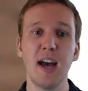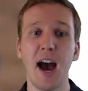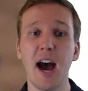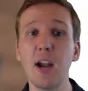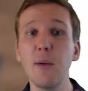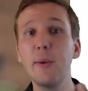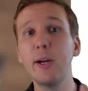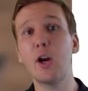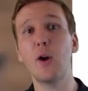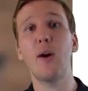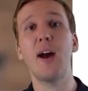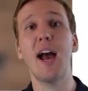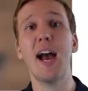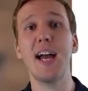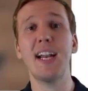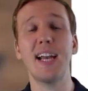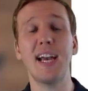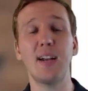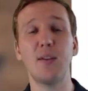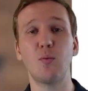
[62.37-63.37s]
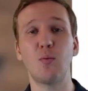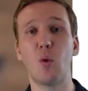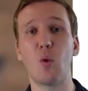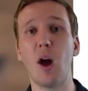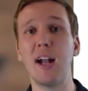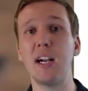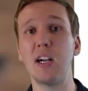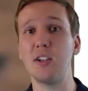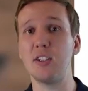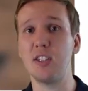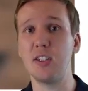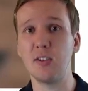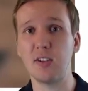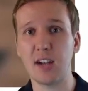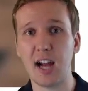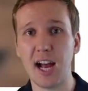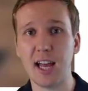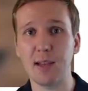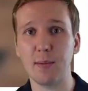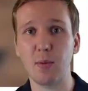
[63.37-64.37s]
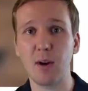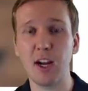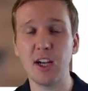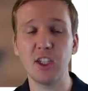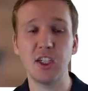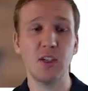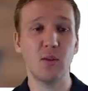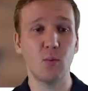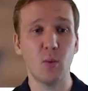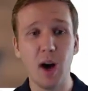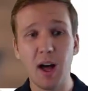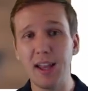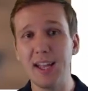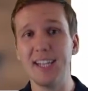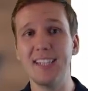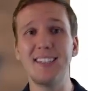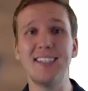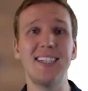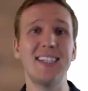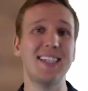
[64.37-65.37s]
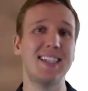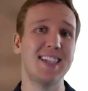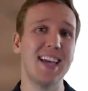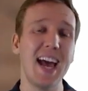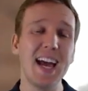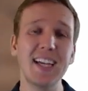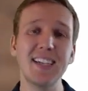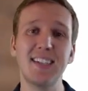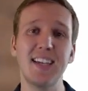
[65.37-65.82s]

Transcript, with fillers: how do we go ahead and run our zero calibration? Well, it's the exact